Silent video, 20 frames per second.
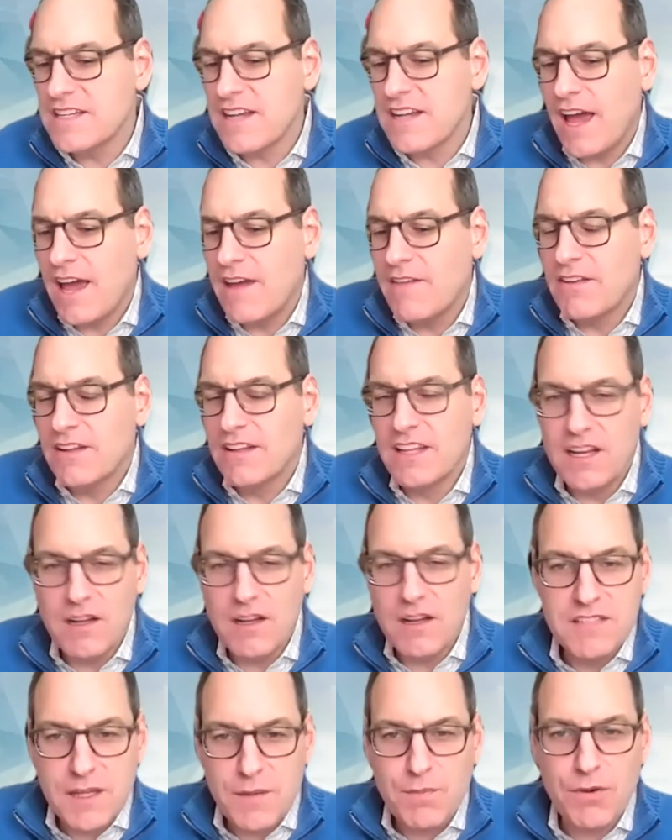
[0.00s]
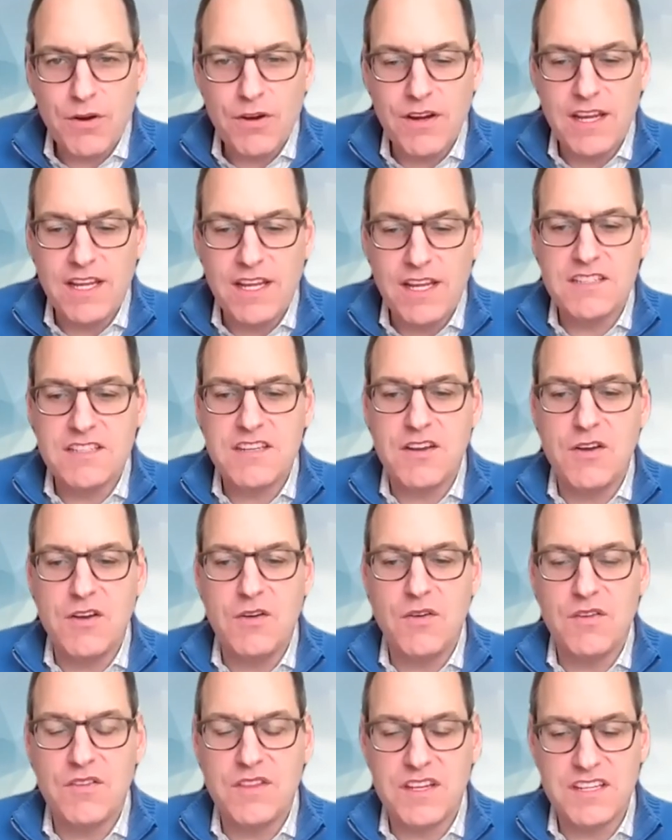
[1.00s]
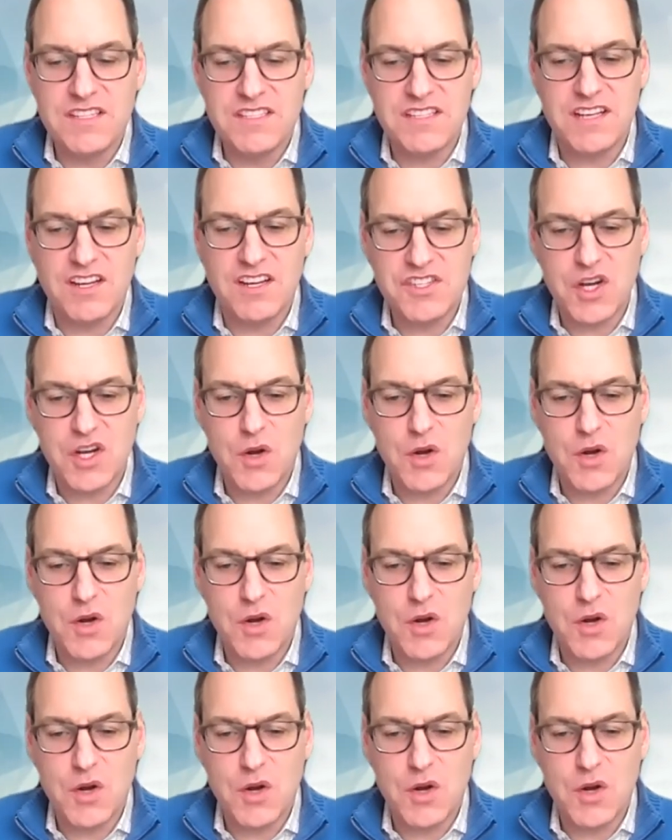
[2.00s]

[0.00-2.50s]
dive a little deeper into the discussion